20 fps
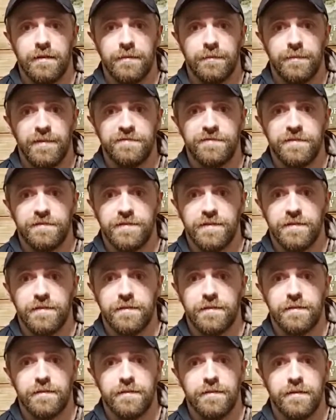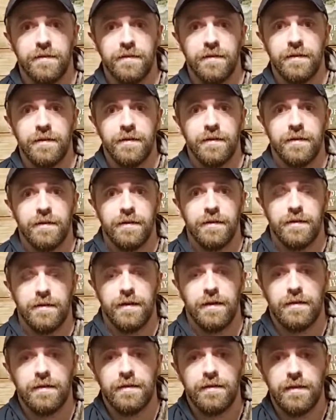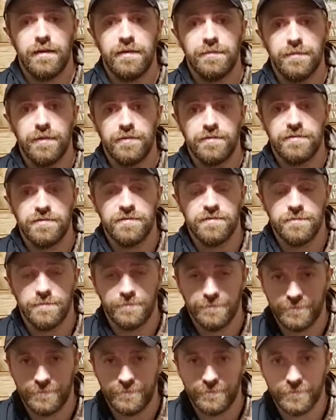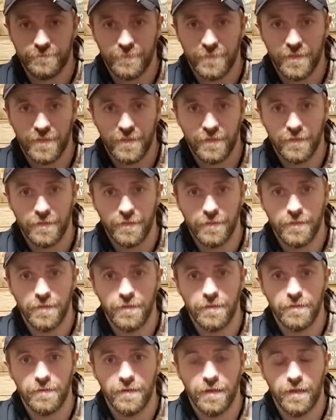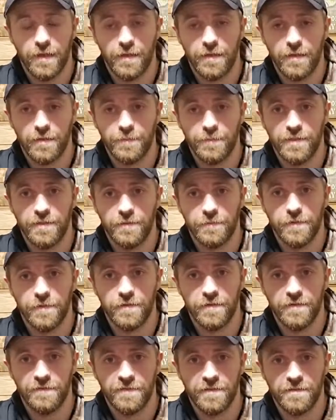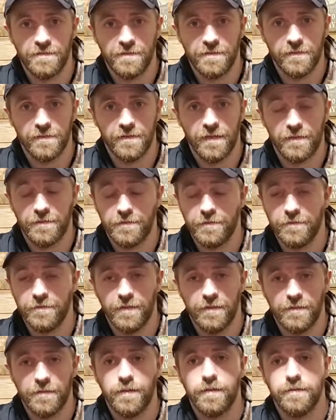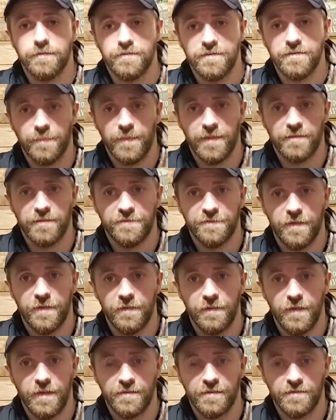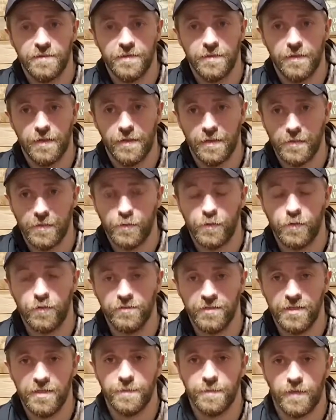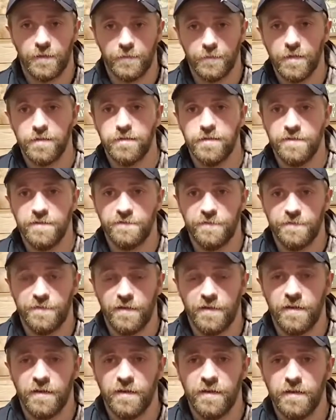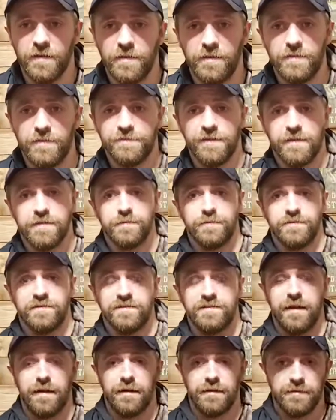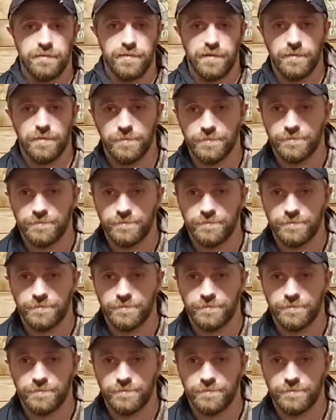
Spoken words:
May 15th. Yeah, I think Amos he'll help the run defense there a lot too. That was our biggest fault last year. Out of the whole team, our defense was terrible.